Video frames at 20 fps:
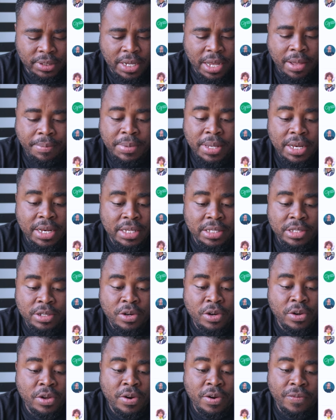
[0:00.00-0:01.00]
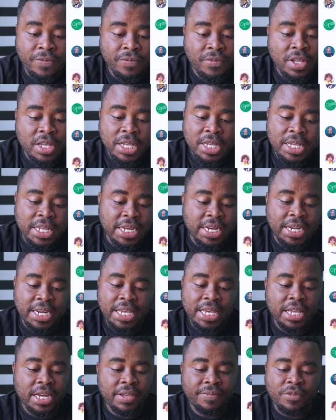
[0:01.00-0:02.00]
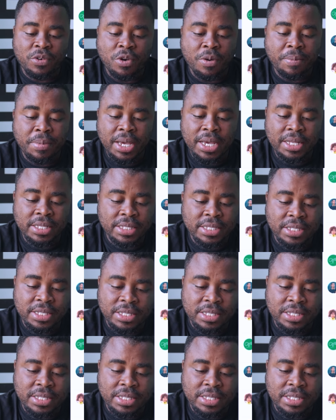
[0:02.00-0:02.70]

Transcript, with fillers: I mean there's a lot of negative comments.